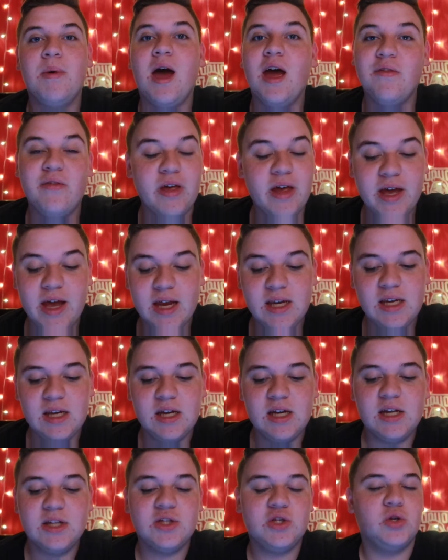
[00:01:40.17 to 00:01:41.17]
but I felt like I
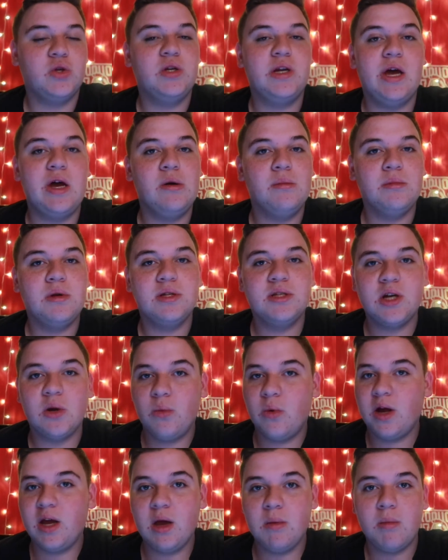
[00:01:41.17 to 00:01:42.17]
needed it. So now I'm going to start
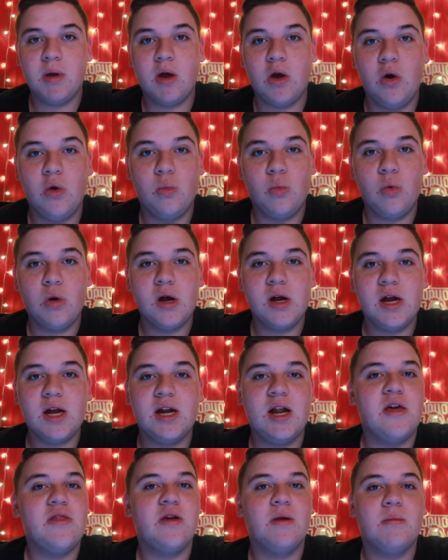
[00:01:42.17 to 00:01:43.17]
working on my homework
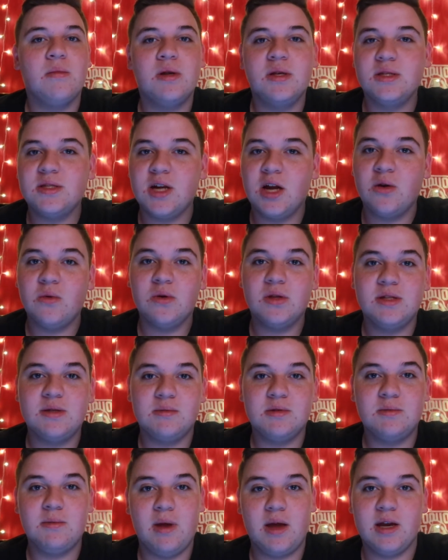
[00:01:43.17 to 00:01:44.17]
and I think I'm going to start with
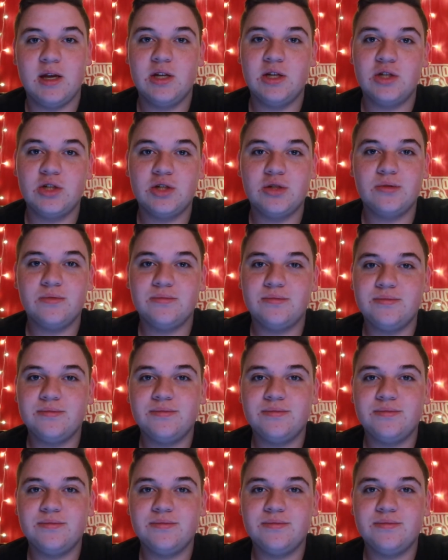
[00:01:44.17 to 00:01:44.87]
some Spanish.